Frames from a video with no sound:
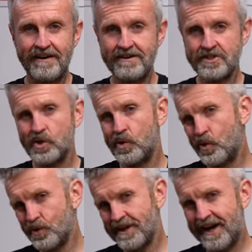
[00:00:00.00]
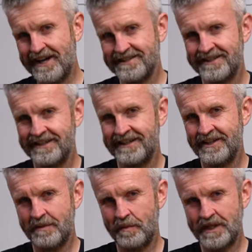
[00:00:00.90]
ask or to add,
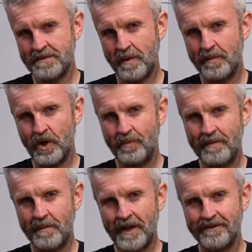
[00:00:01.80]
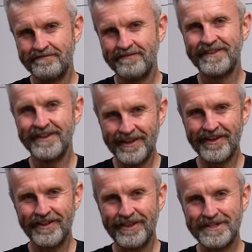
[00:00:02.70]
then please pop a comment below.
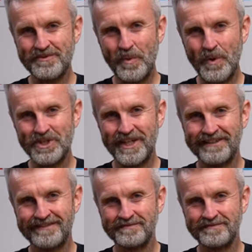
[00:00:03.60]
Thanks for watching.